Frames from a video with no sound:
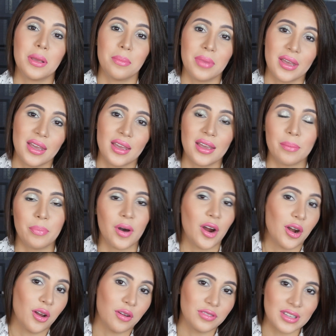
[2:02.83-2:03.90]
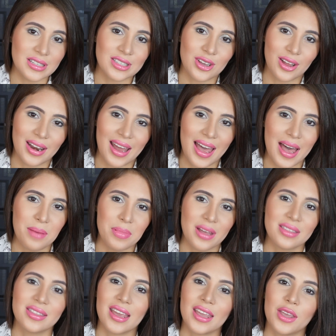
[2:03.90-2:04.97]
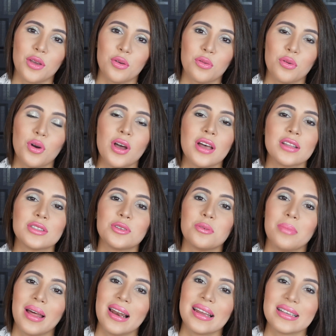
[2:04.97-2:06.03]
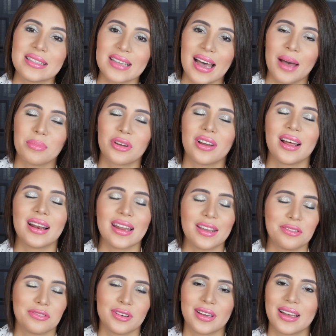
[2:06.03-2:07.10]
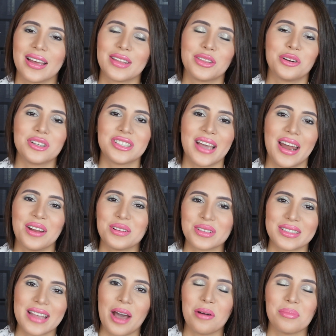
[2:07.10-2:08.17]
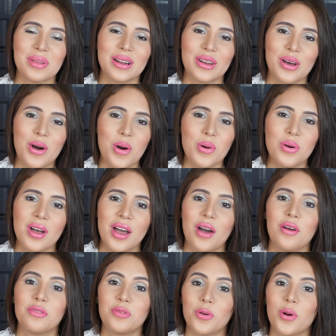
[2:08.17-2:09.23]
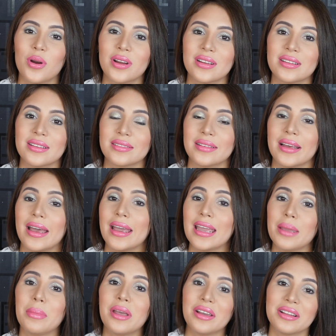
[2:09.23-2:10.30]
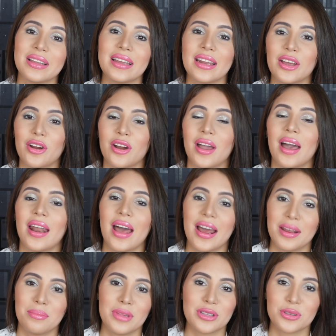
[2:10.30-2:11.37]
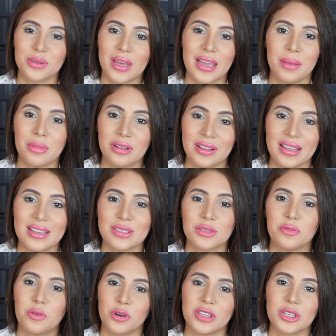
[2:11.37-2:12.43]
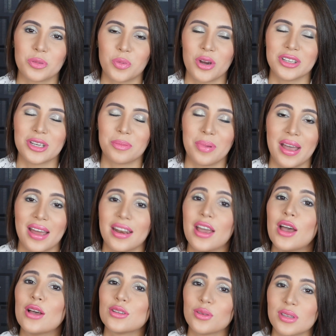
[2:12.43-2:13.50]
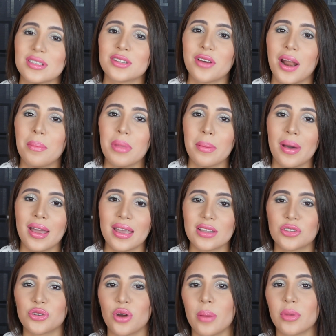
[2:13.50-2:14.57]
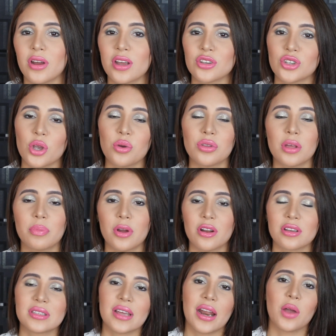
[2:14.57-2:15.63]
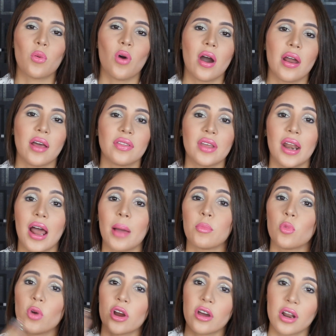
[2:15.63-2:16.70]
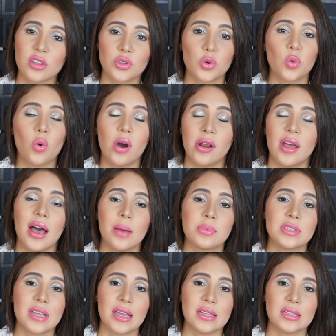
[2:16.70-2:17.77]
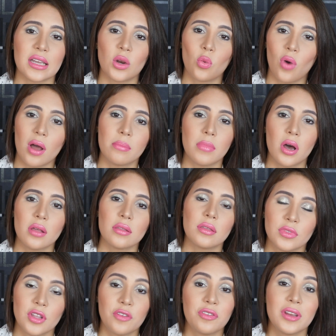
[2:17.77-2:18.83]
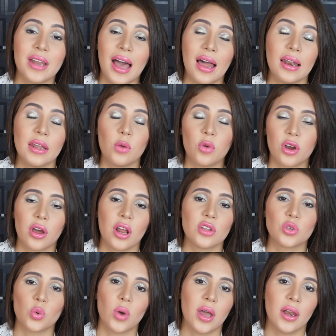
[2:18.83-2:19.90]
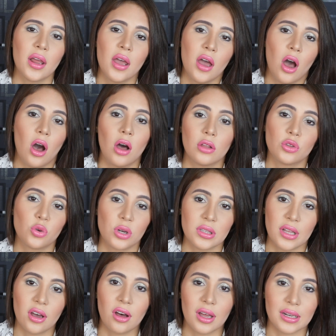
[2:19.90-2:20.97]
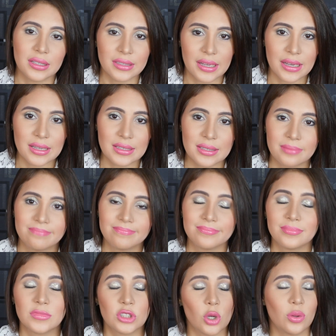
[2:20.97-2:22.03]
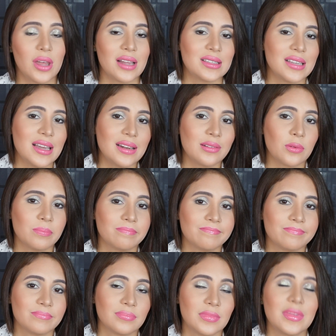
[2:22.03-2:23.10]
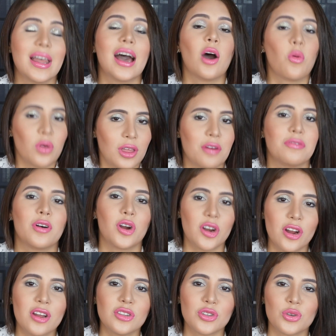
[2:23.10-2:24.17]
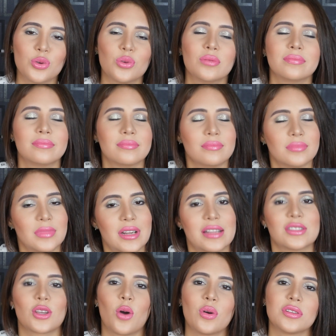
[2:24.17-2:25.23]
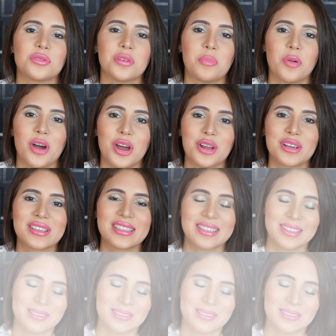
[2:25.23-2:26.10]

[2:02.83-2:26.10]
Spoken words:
me be part of this collab. And thank you to Melissa. I'm gonna leave their channels down below for emailing her and adding me to the email list for this project pan. So this is gonna be my intro. I'm gonna show you the products that I want, and then we're gonna do one update in 1 month. The finale, we're gonna do it during the holidays. So that's it. Now, without further ado, let's go into the products.